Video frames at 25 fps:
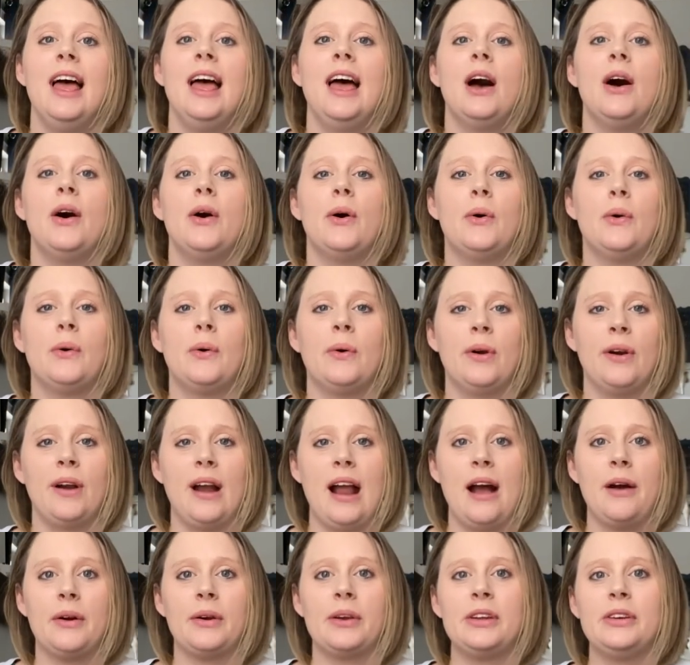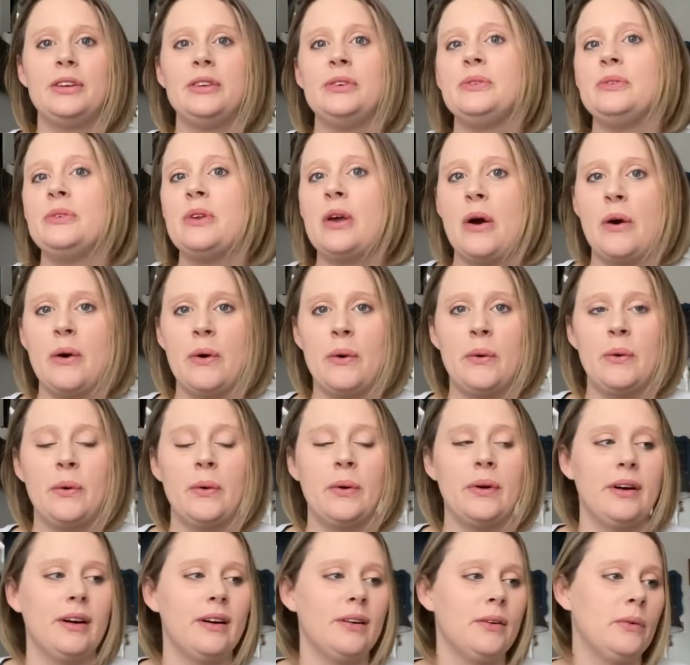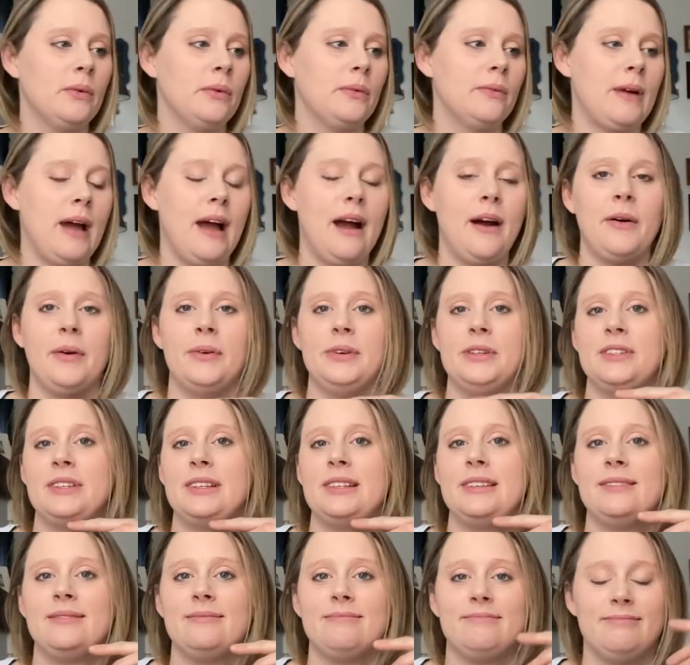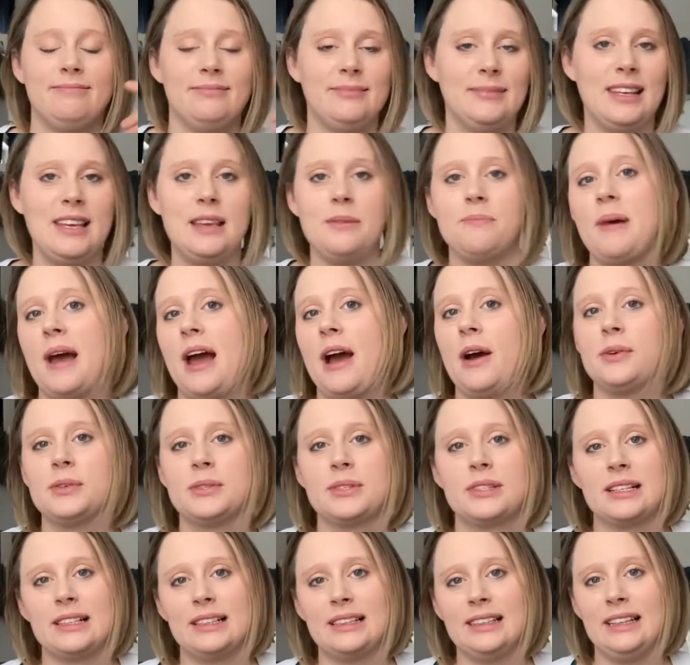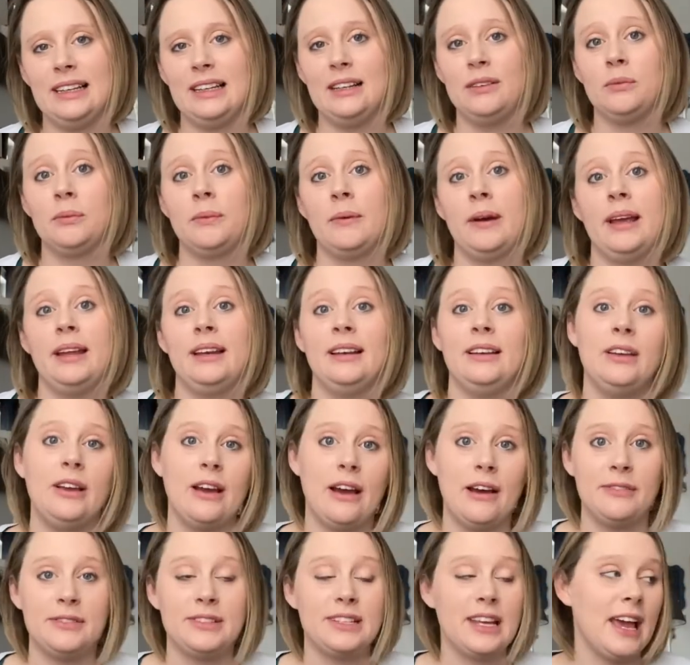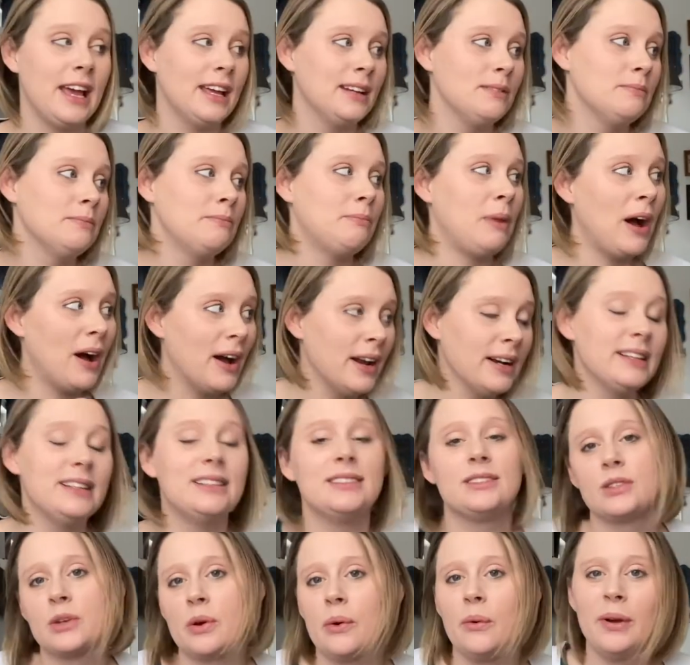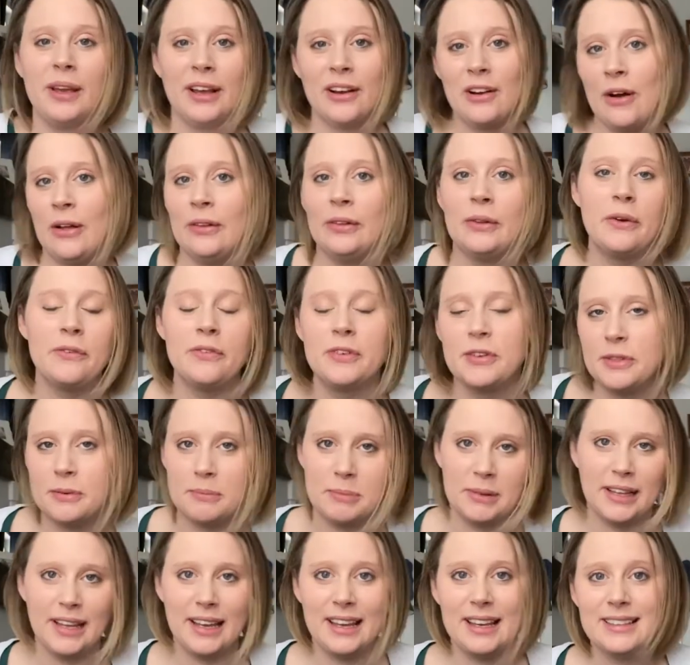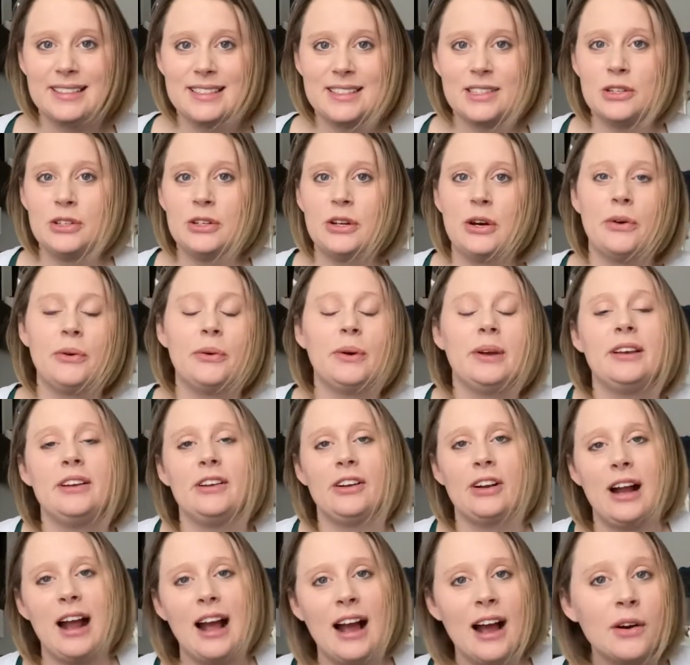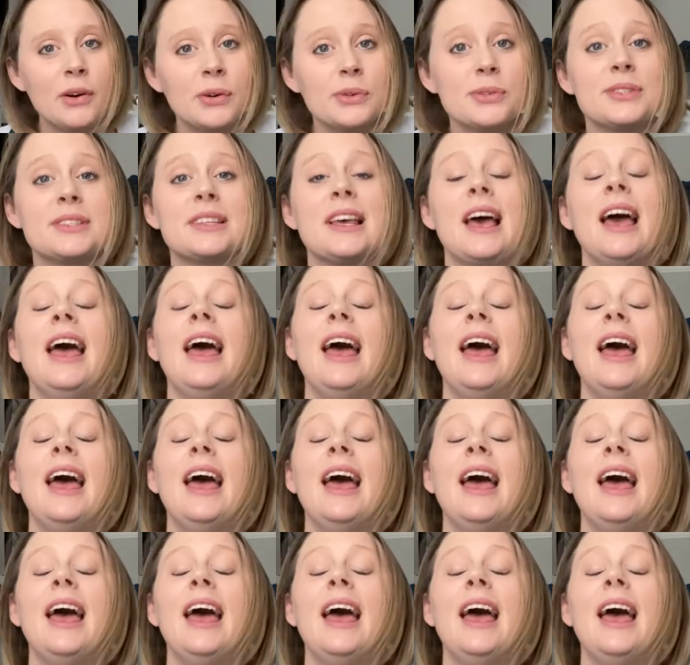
Or how can you know how to keep a house clean when you have 10 bodies going all over the place, you know, in your house?